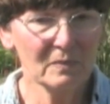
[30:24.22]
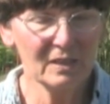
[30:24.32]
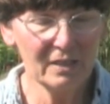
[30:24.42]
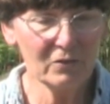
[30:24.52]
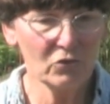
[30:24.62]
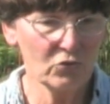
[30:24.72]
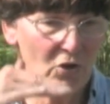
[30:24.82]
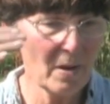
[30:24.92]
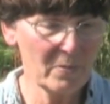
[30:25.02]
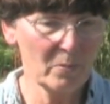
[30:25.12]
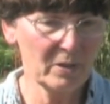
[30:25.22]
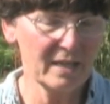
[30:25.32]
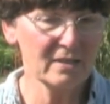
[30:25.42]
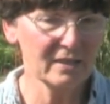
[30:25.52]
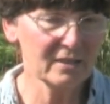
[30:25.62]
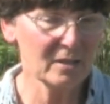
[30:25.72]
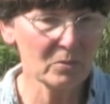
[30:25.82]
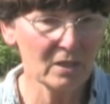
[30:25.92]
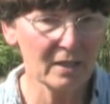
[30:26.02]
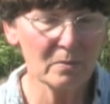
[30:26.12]
even drop the plastic
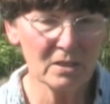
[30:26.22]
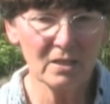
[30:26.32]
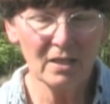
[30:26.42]
sometimes,